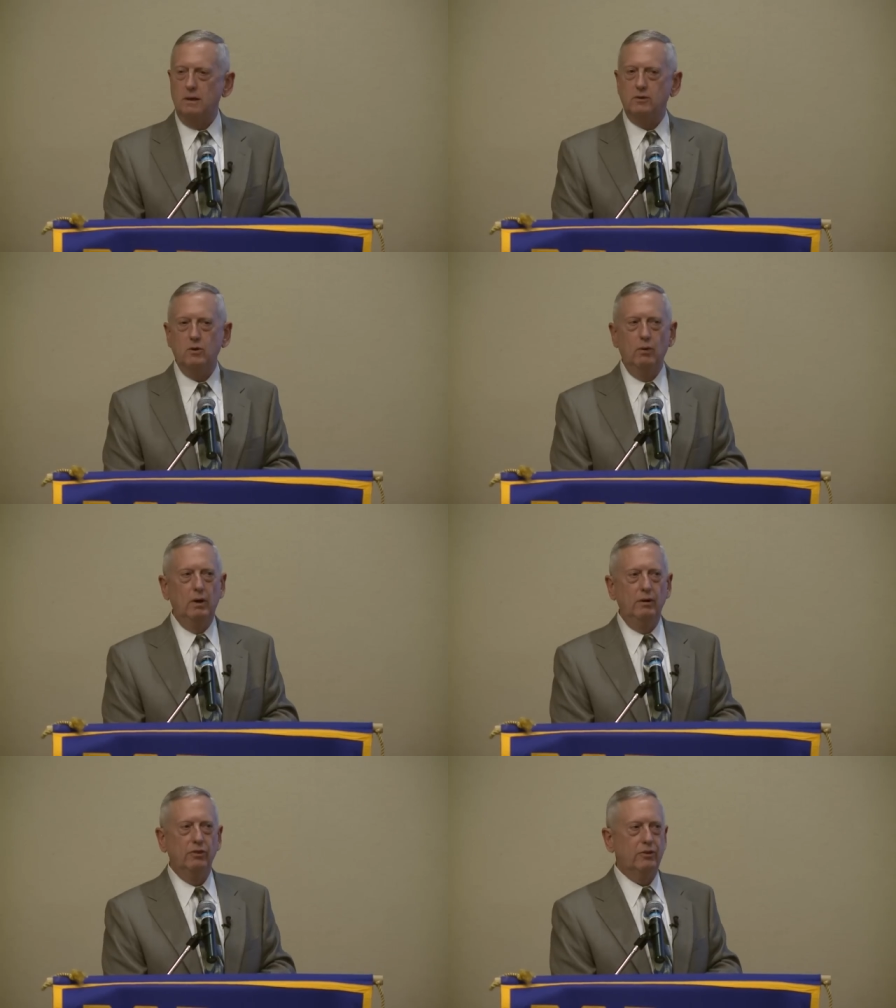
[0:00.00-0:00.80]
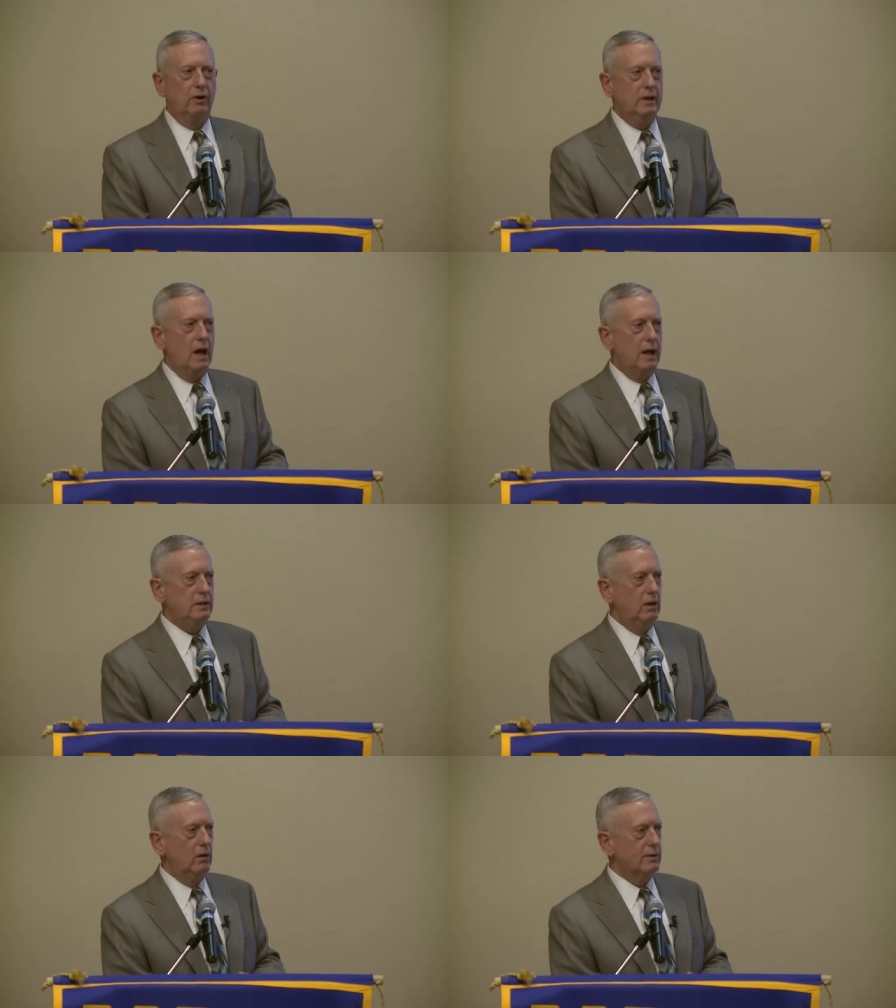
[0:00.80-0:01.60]
in two hundred thirty-nine
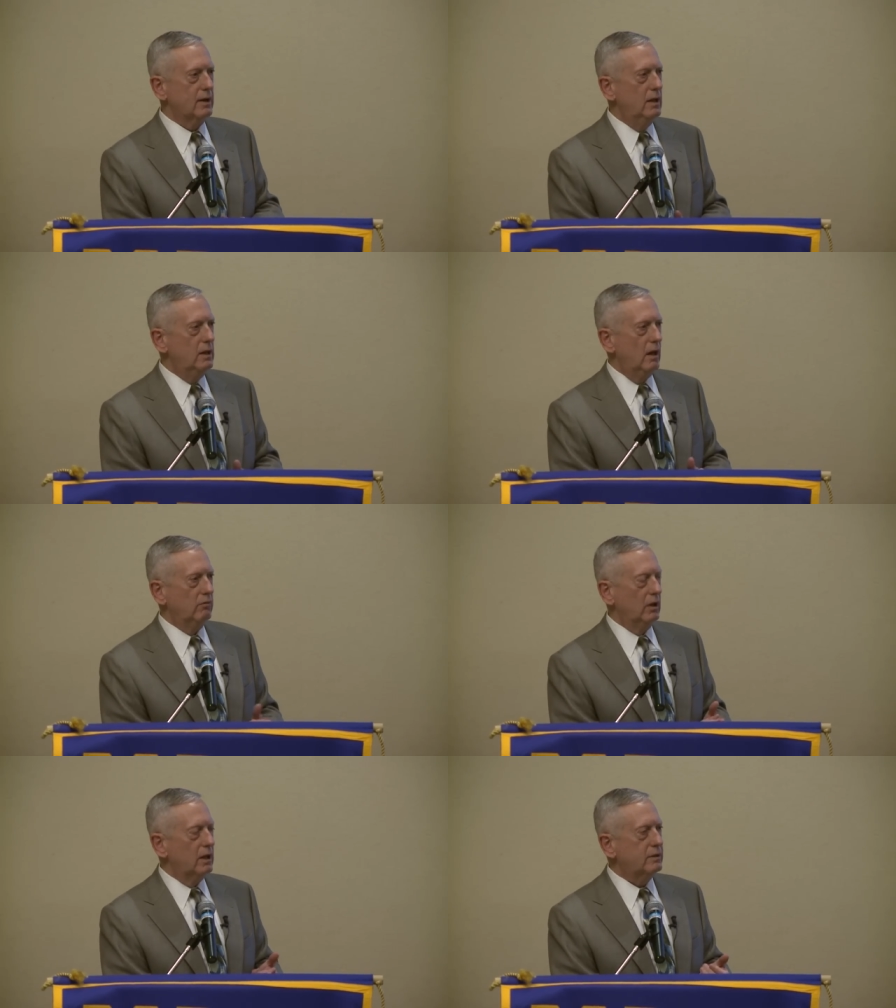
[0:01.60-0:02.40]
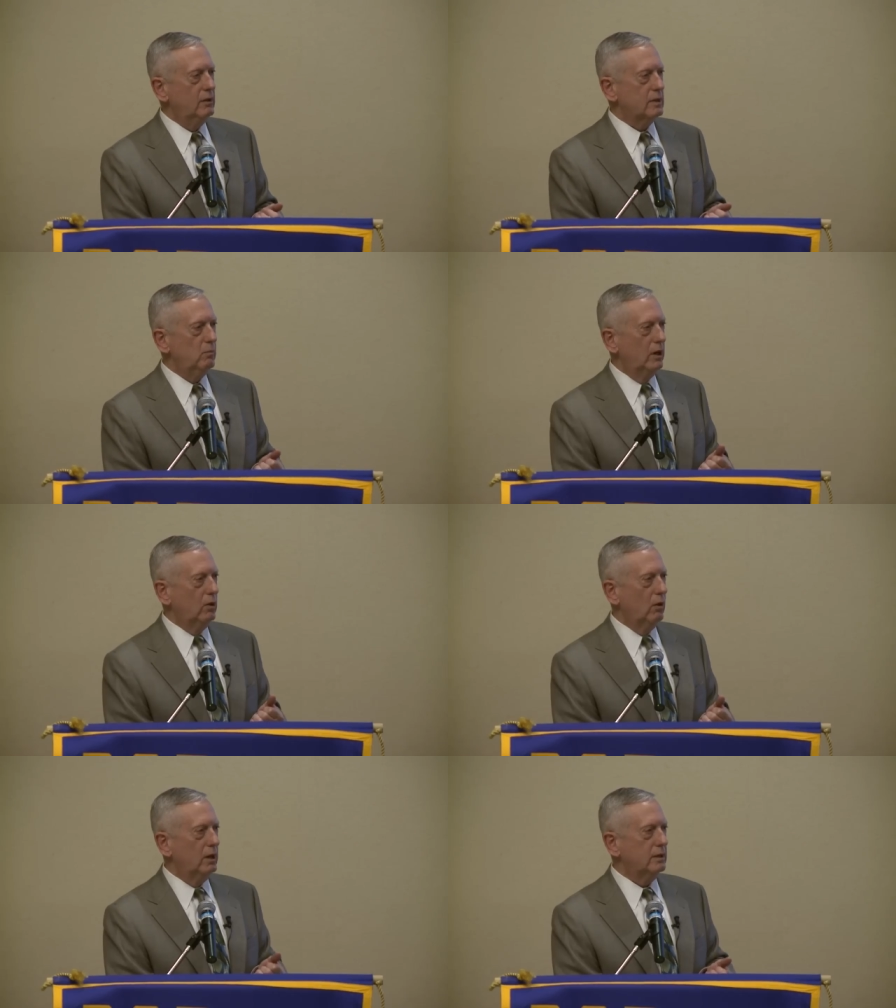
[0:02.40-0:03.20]
years of illustrious Marine
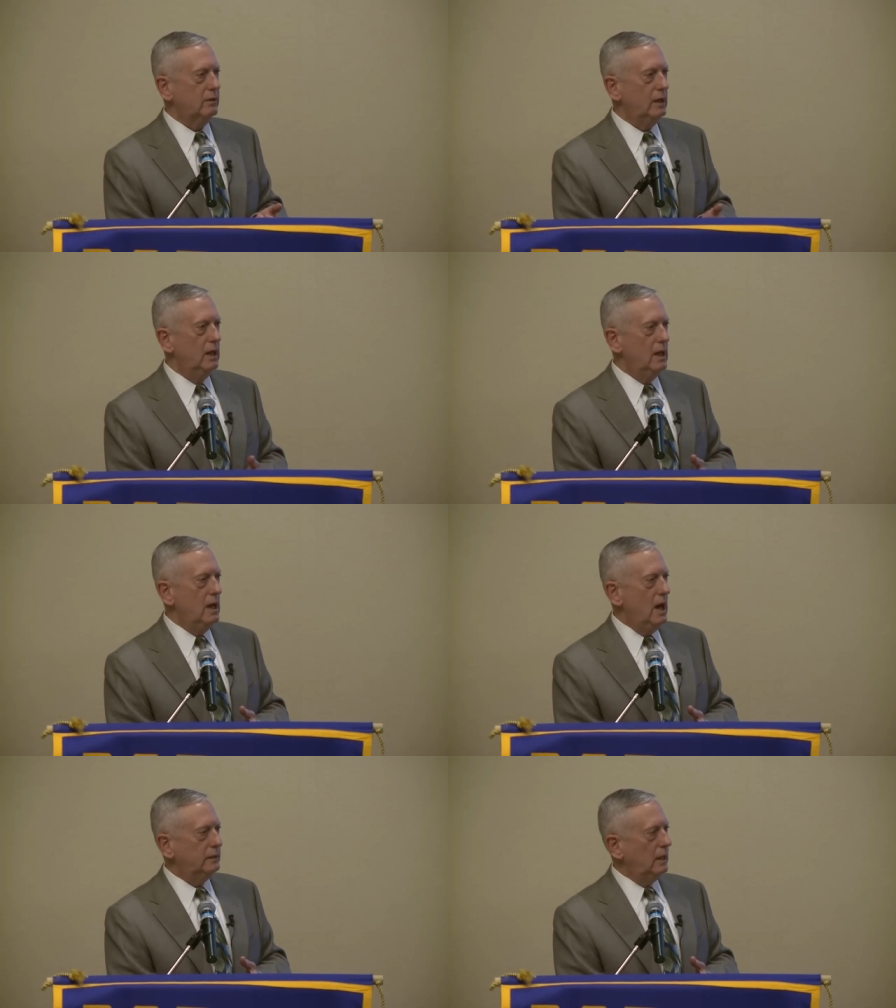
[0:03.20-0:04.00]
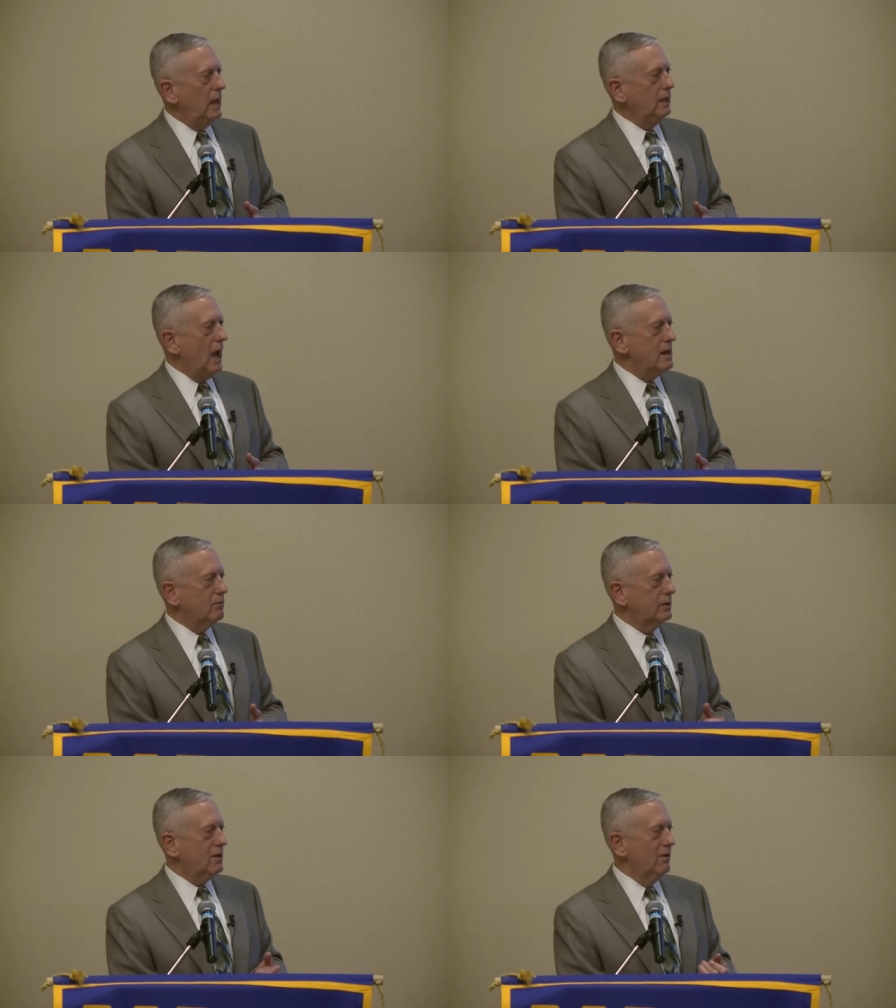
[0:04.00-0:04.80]
Corps history. I said, hey guys,
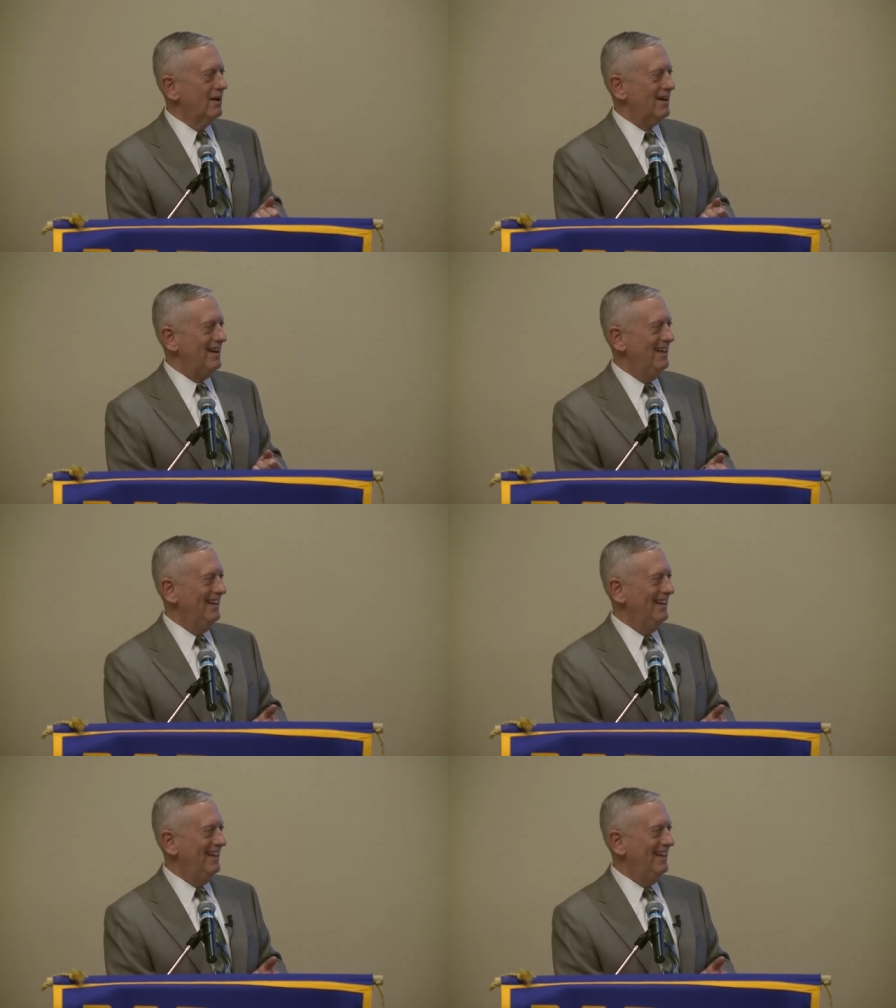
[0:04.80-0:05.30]
what's going on?